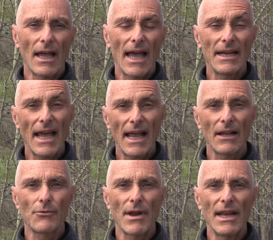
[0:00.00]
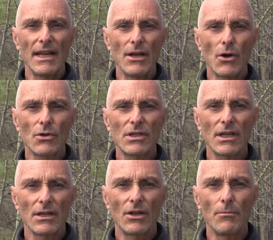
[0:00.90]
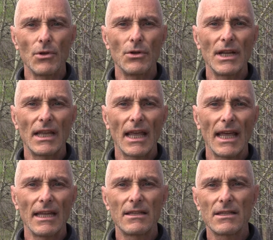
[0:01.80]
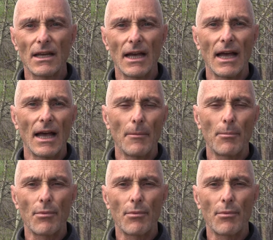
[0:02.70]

handheld radios can communicate uh,